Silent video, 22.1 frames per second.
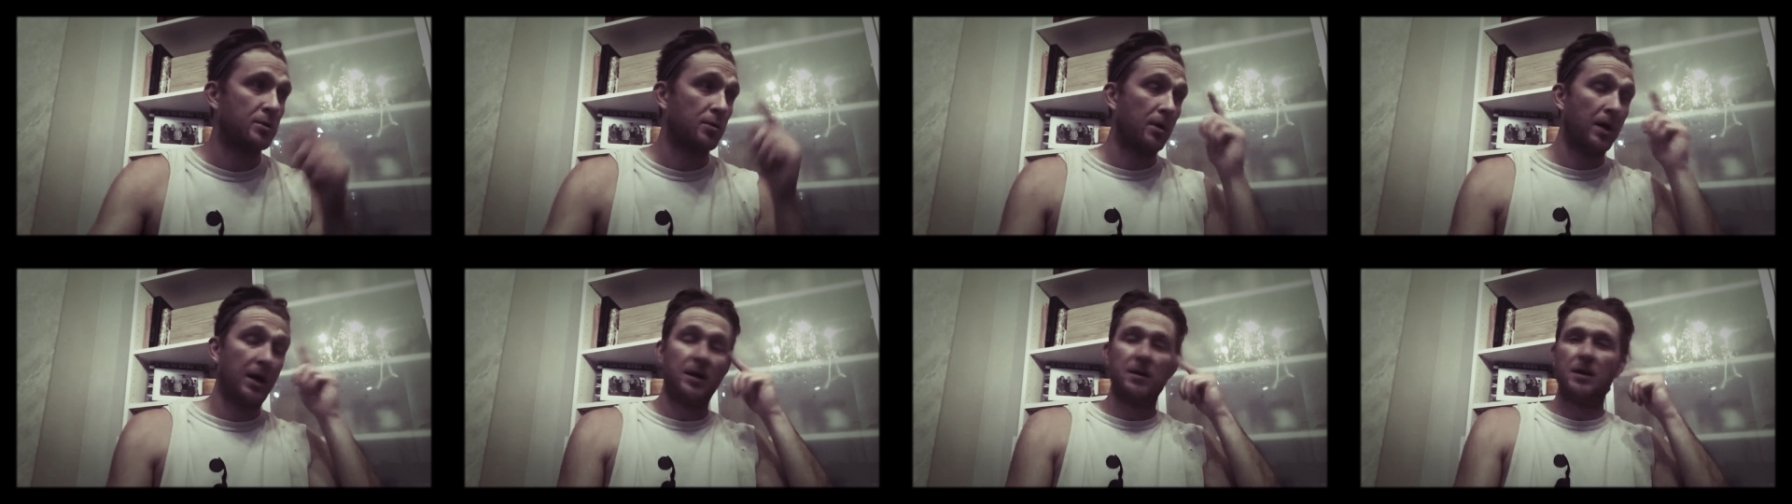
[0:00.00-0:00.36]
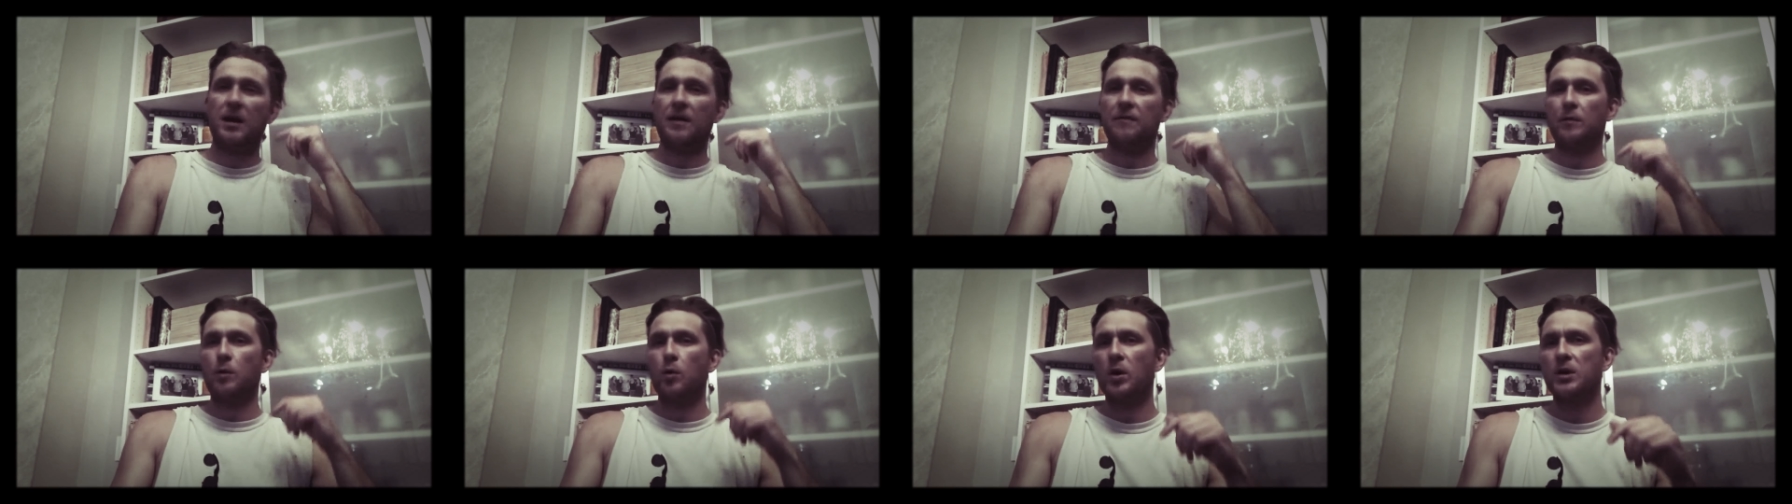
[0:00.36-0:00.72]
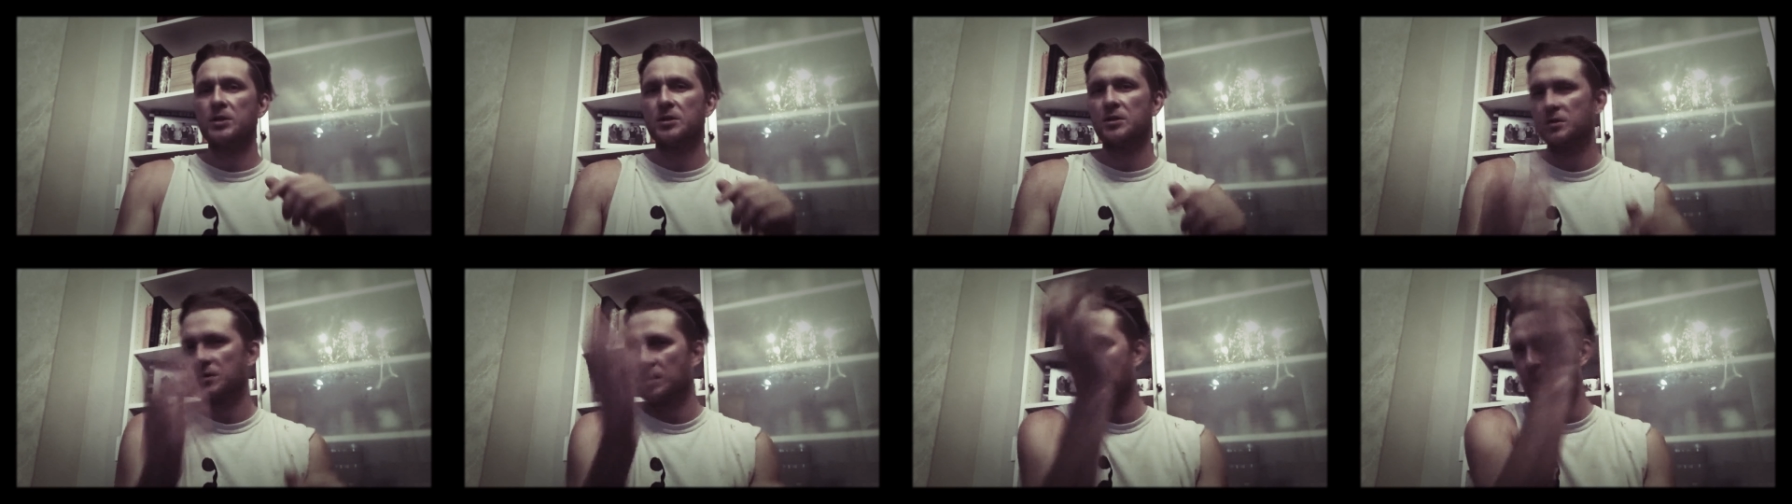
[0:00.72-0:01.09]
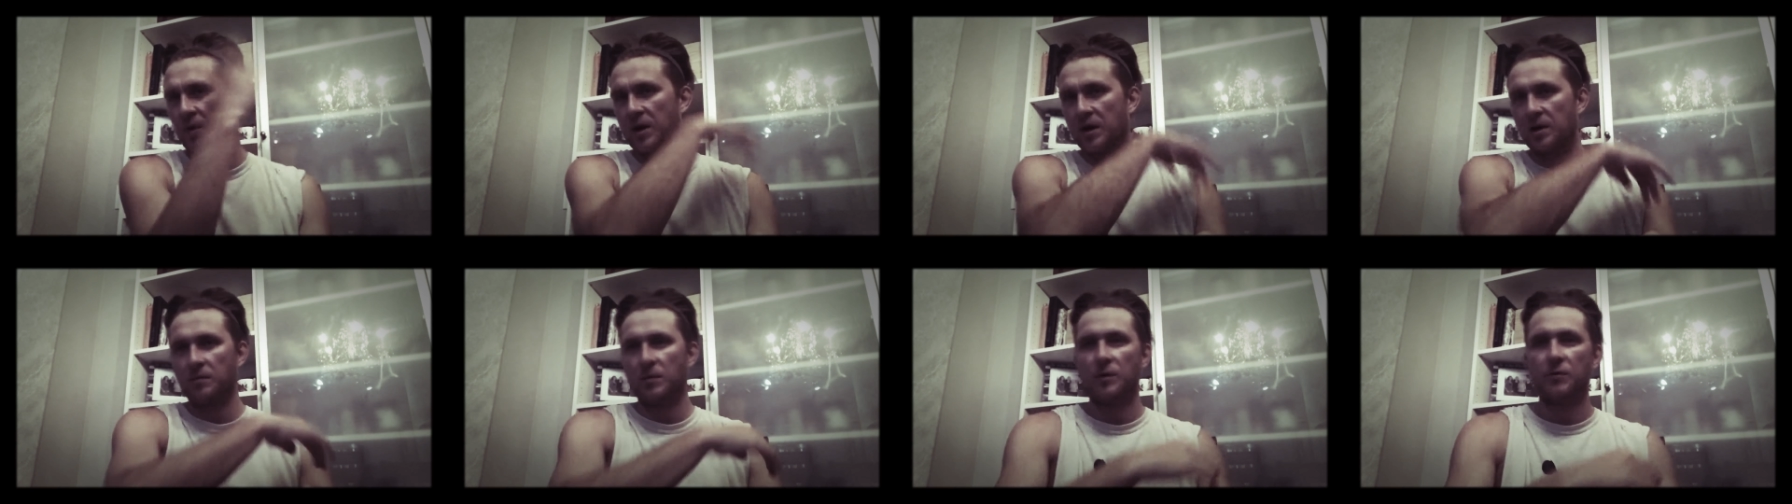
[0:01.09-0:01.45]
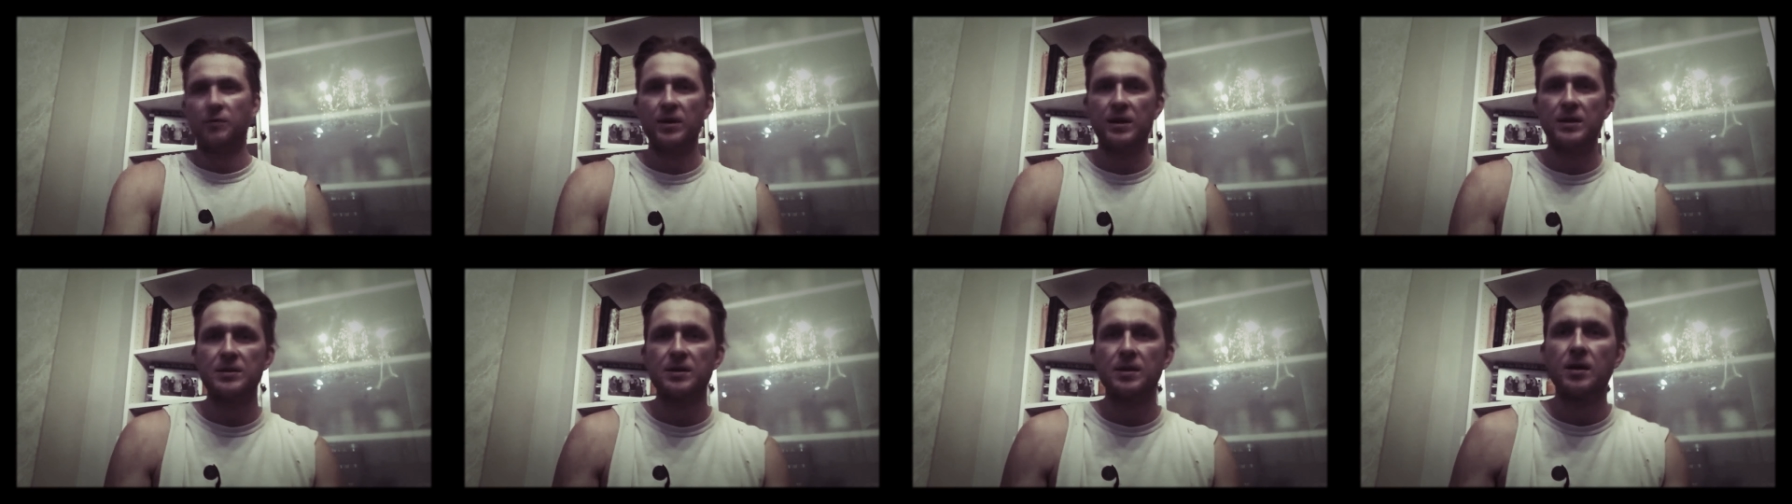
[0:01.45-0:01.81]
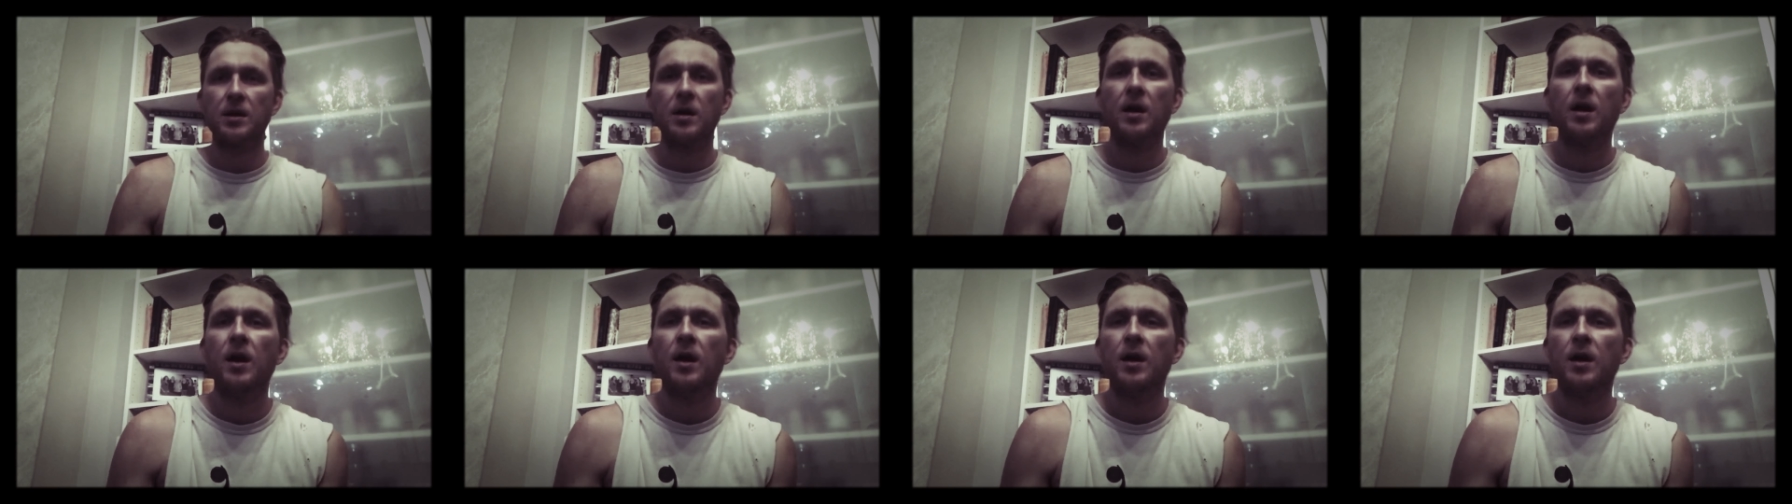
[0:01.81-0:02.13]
You're likely to have questions. A bug in my face here.